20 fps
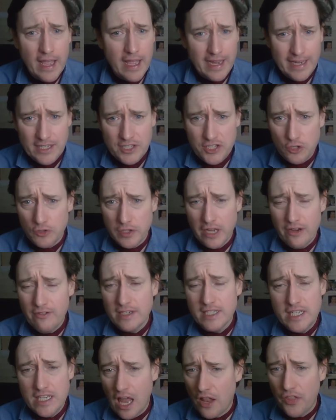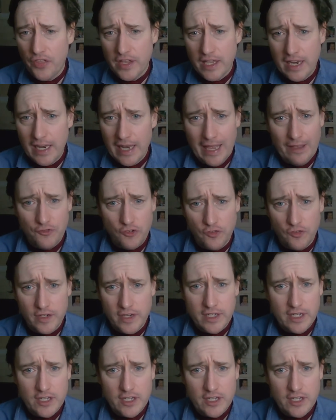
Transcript: until there is nothing left of it,